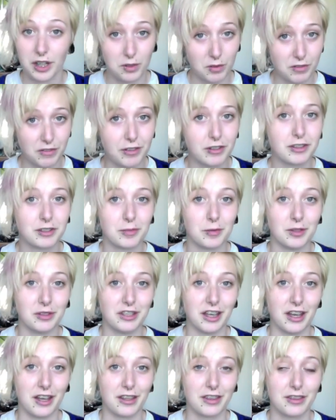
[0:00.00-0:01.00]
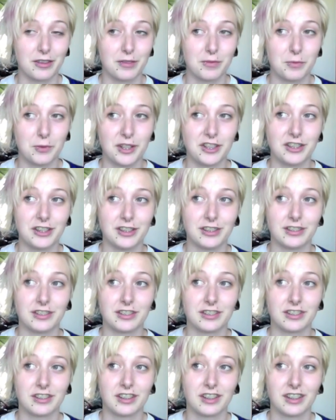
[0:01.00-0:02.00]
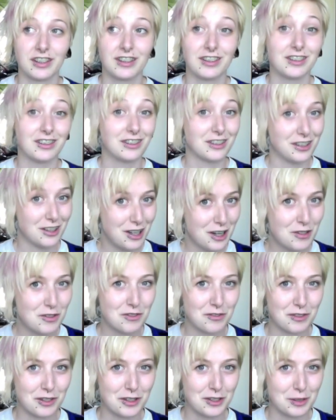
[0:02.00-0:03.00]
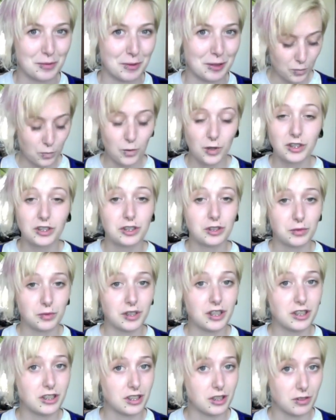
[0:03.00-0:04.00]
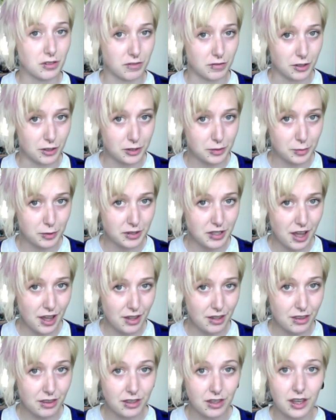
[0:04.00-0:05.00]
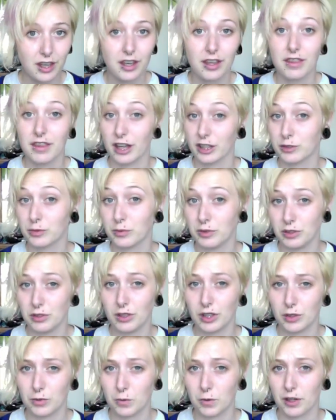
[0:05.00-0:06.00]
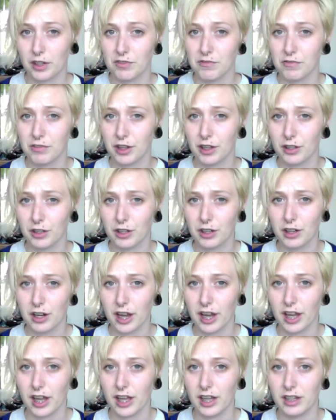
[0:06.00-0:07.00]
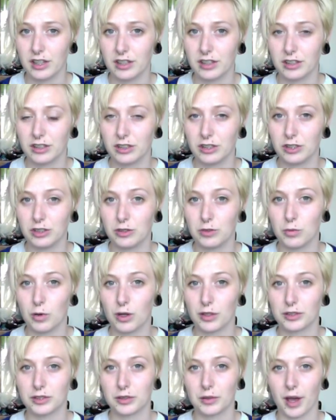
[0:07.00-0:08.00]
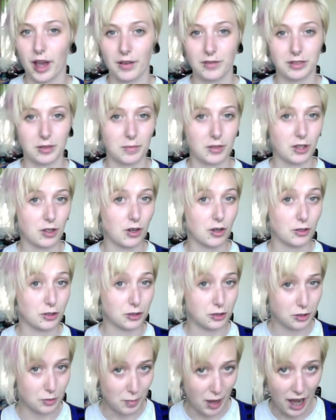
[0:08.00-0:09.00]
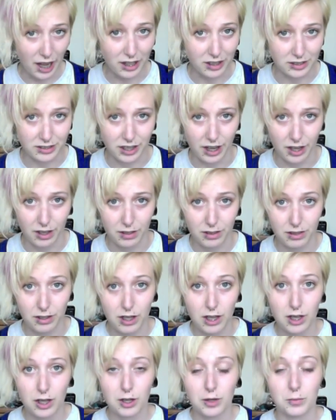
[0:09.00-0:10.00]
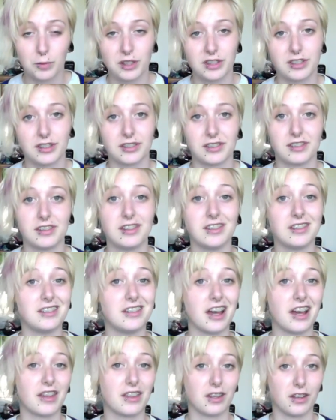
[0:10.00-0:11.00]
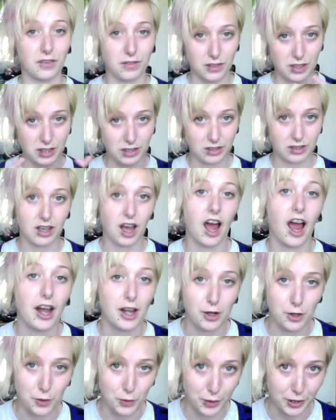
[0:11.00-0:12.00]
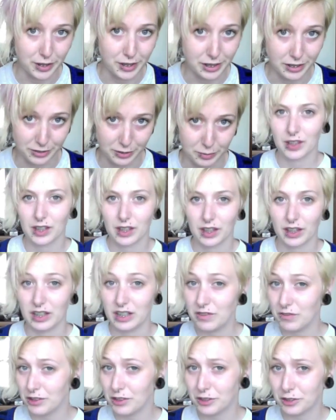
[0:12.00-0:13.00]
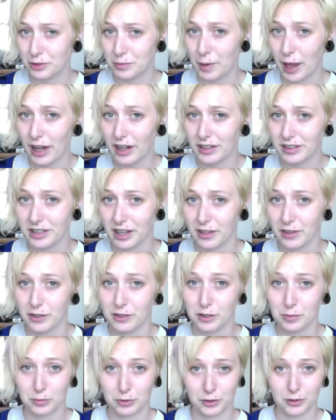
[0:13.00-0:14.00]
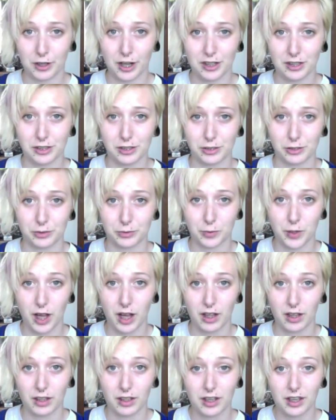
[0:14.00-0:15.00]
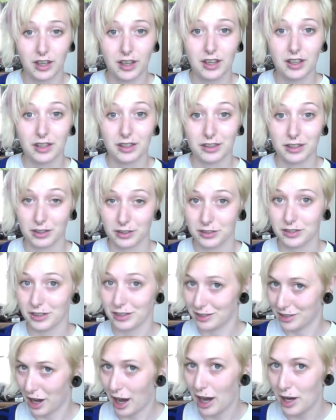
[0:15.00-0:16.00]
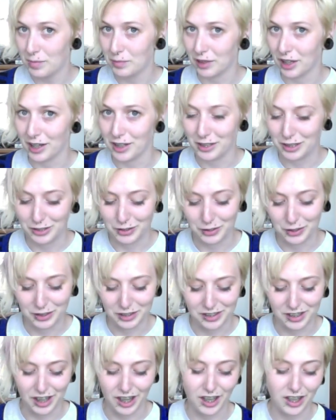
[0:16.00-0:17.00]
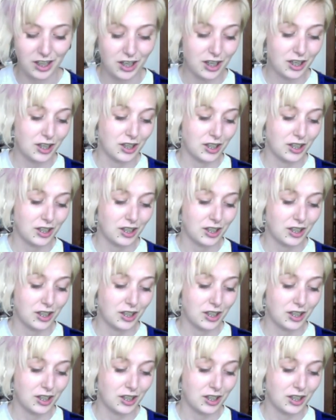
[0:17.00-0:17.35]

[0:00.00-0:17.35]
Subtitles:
irreversible death, which is irreversible. Once you reach irreversible death, that's when you get organ failure, and you also have something called somatic death, which is the death of the entire organism. And even somatic death is a progression as well. There's a timeline, so to say.